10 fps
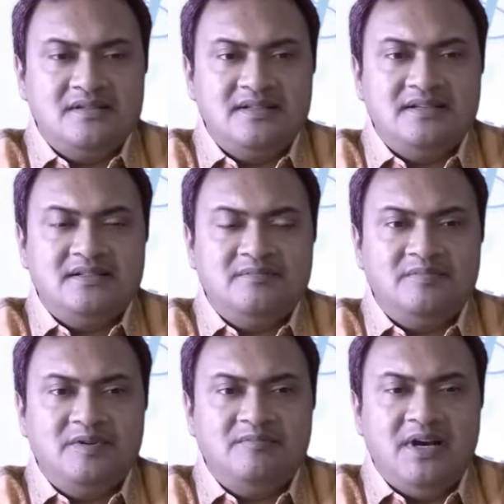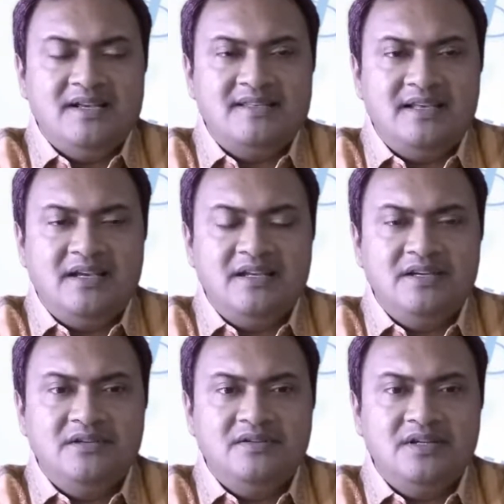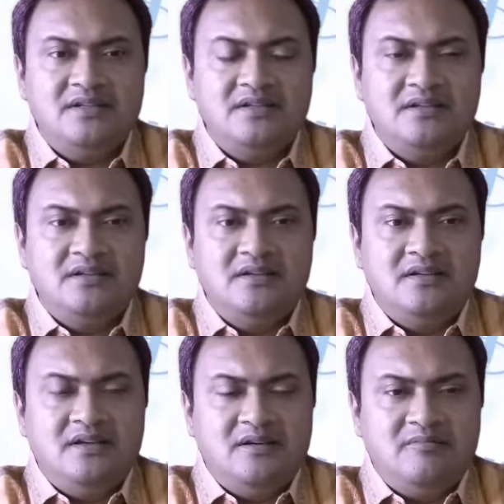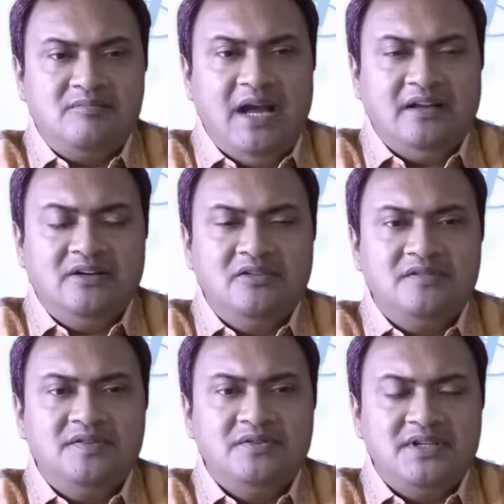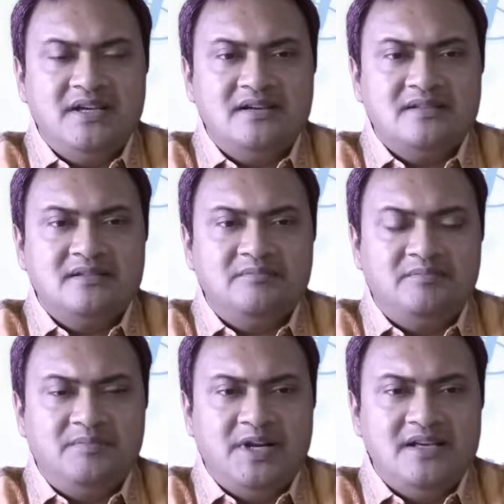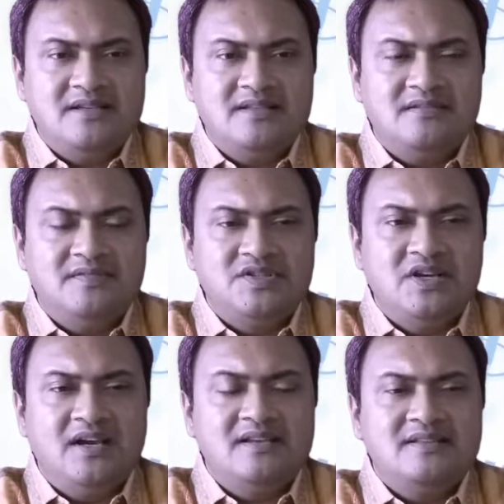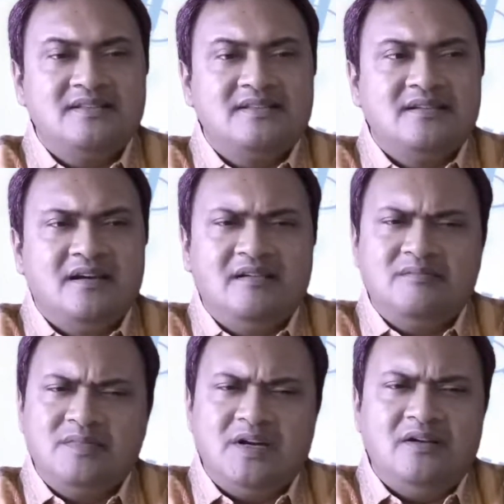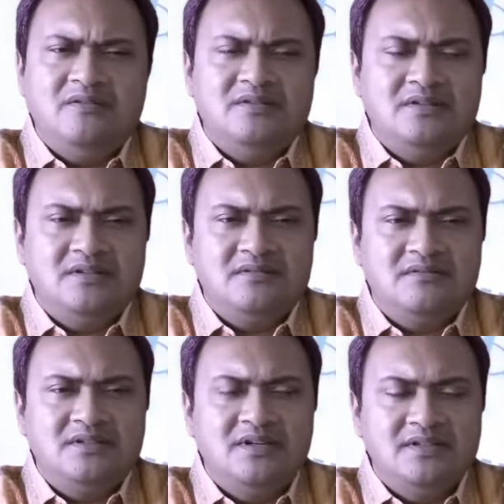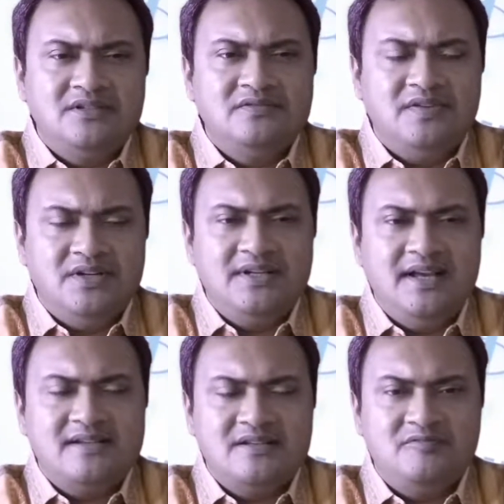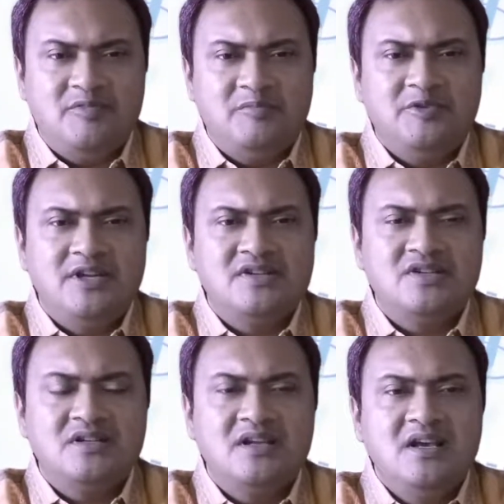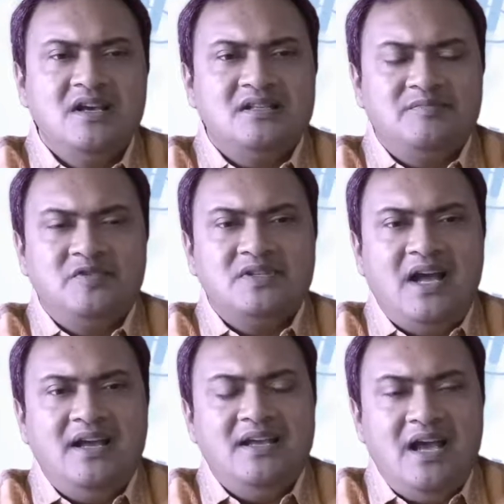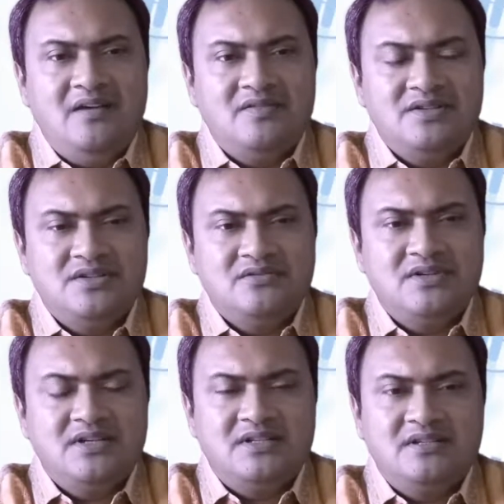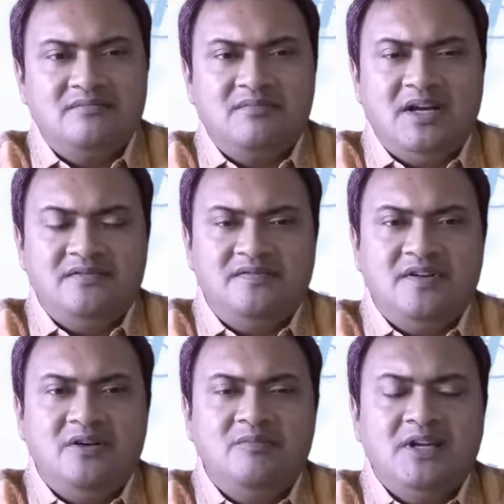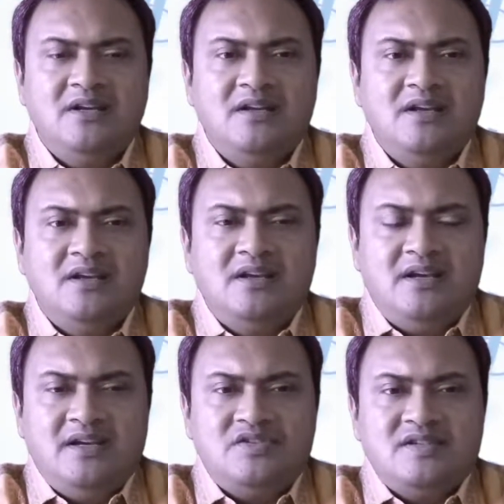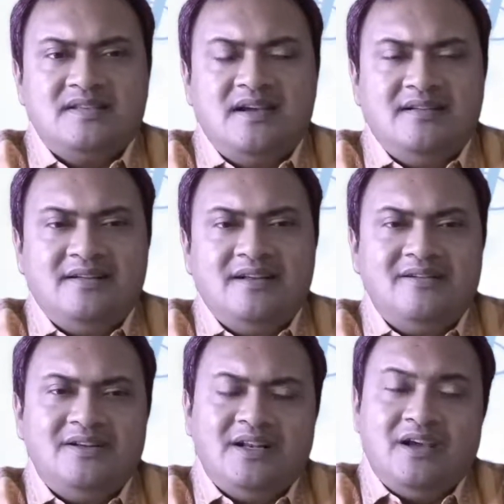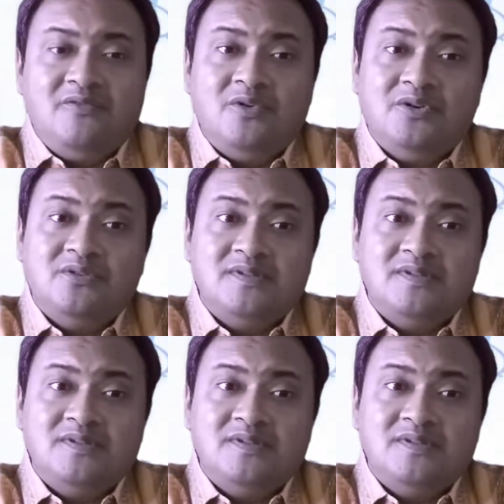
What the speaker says: up my second unit. Bangalore, if you take as a place which has around 30 to 40 lakhs of population. Suppose I have a unit, my firm in HSR layout, and I want to